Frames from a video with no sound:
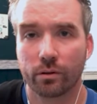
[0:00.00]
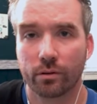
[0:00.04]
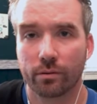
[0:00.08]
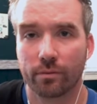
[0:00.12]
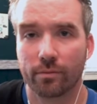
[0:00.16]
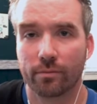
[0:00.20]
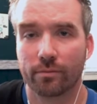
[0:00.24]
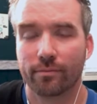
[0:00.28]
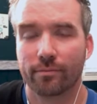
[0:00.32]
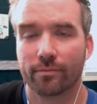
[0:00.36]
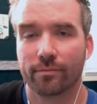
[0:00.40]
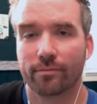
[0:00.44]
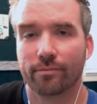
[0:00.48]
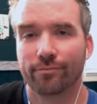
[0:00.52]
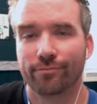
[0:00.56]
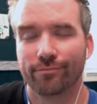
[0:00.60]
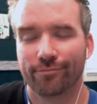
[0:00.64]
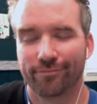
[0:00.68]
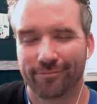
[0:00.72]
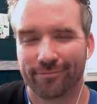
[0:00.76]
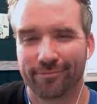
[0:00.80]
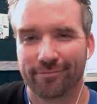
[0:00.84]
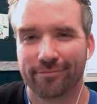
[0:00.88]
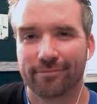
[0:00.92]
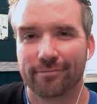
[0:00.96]

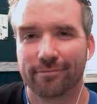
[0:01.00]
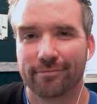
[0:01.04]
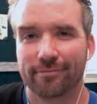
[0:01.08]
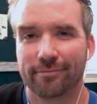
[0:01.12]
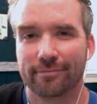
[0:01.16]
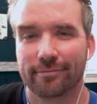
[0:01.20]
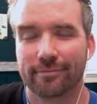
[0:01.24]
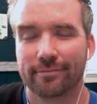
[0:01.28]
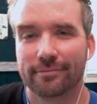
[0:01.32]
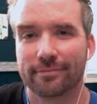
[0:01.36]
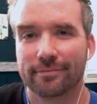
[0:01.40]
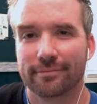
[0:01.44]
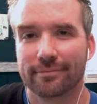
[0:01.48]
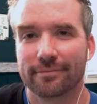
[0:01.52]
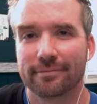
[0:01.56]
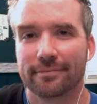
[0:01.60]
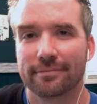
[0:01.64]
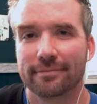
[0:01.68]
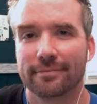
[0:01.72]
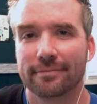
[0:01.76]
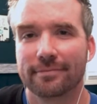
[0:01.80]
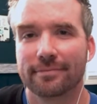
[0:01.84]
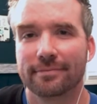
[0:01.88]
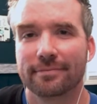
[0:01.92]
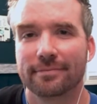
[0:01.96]

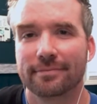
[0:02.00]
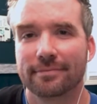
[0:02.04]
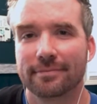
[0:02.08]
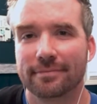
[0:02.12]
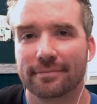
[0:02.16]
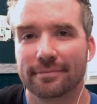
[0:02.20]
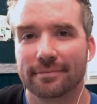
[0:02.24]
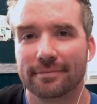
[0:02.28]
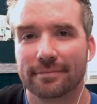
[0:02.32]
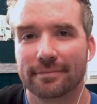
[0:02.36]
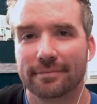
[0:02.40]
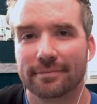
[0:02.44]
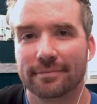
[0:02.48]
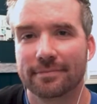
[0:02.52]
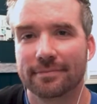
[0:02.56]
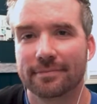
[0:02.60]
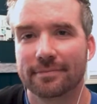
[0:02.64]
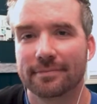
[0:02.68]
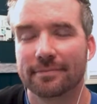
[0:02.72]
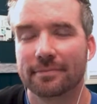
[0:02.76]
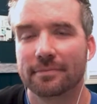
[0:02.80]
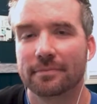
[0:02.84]
The person shown says nothing.